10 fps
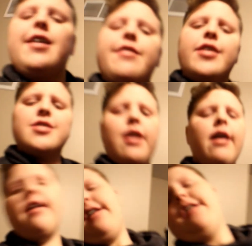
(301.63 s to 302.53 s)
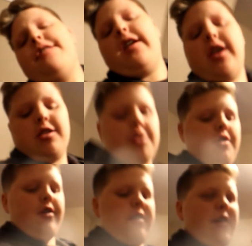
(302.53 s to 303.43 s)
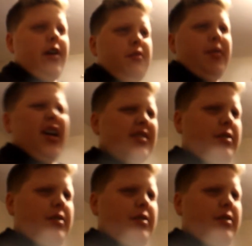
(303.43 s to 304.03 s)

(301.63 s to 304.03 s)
of this that can turn and it makes